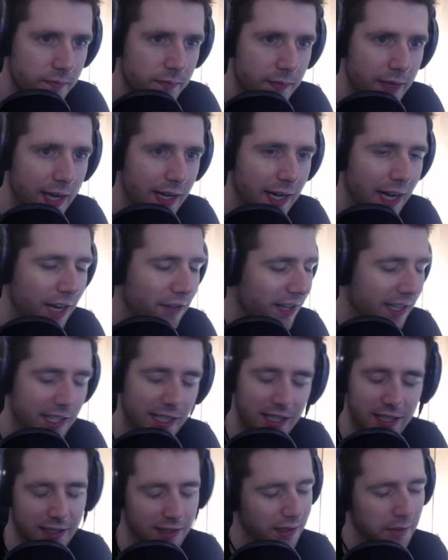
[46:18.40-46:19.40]
And I have
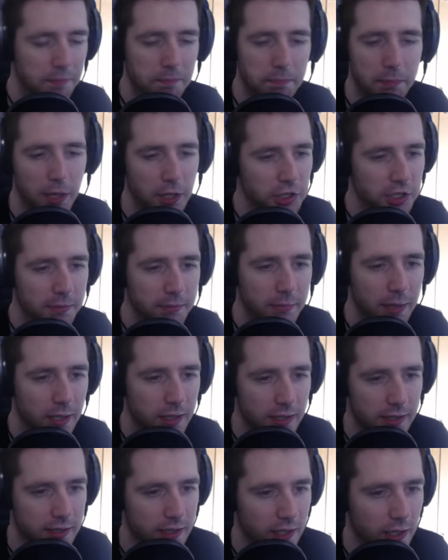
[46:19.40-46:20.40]
like a bunch of
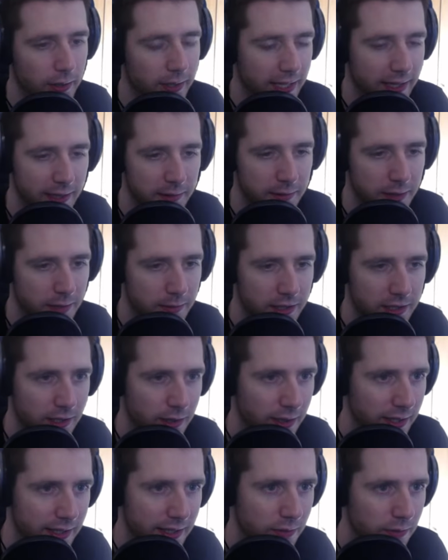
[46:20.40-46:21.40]
mangas going at the moment, so
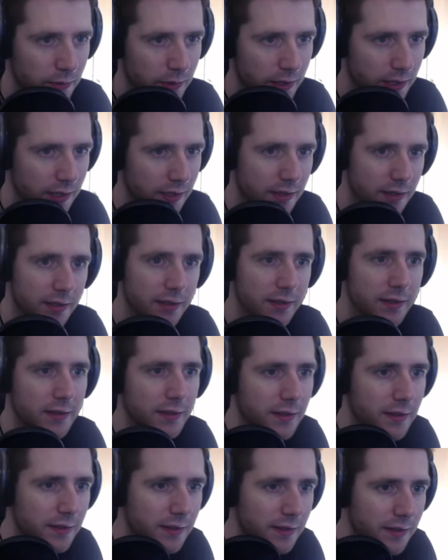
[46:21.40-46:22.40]
I didn't want
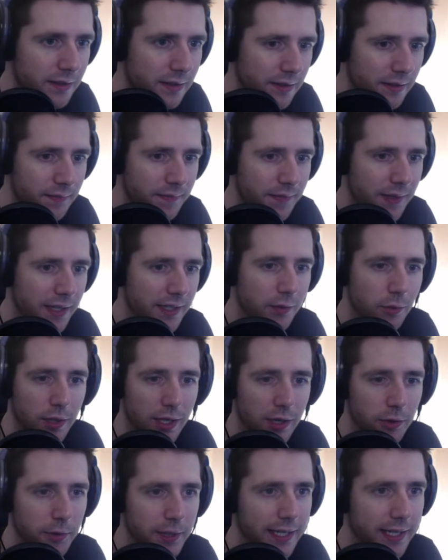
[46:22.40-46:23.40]

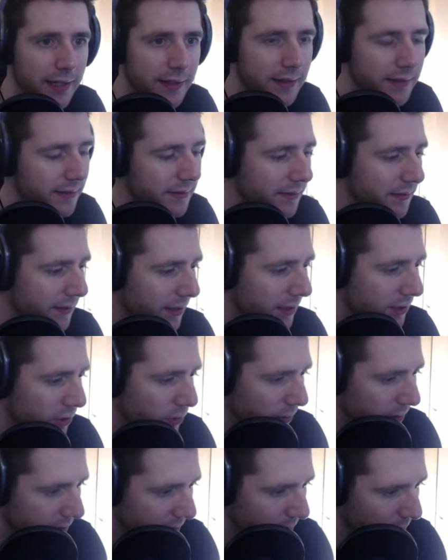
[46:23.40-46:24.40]
to read it. I just
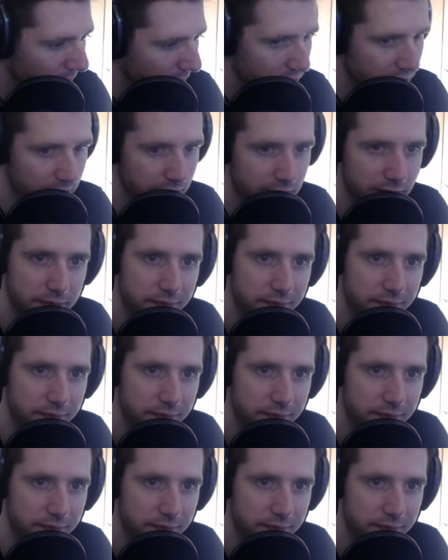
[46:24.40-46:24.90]
wanted to watch it.